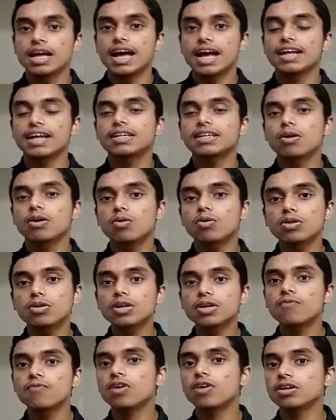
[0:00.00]
and the
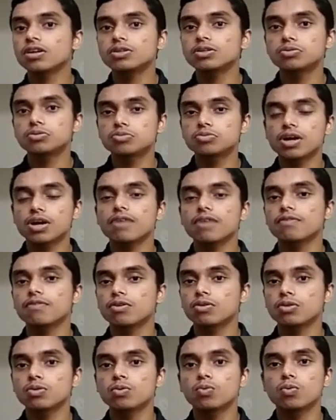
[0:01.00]
only one to thrive
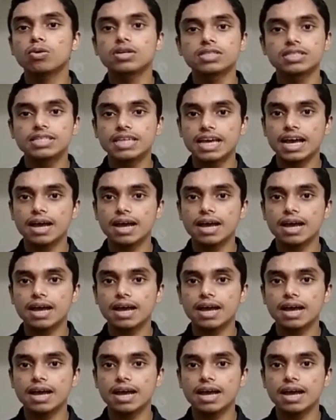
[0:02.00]
on was the